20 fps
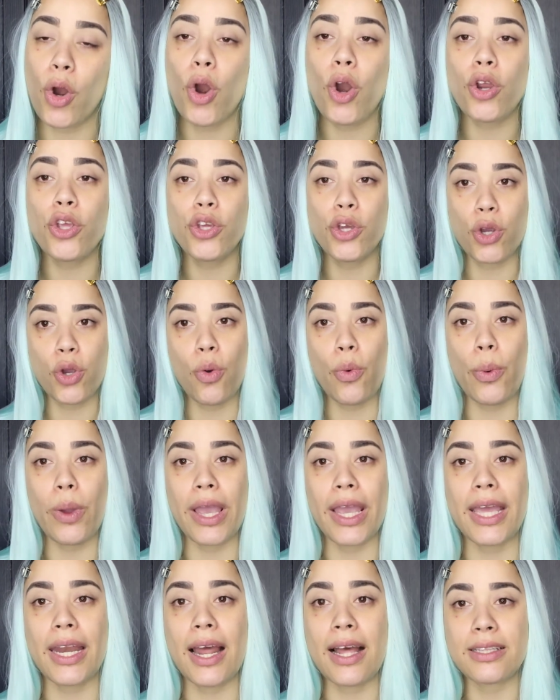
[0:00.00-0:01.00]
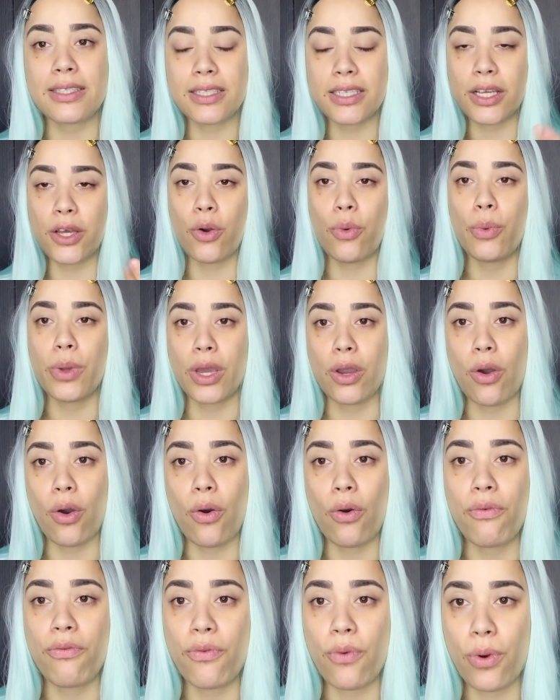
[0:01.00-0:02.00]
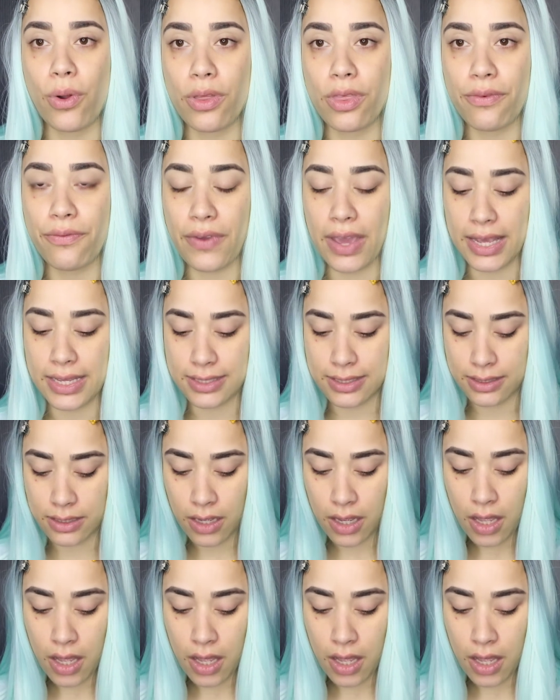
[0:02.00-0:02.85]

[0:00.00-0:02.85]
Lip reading: or you could wait until we go for the face.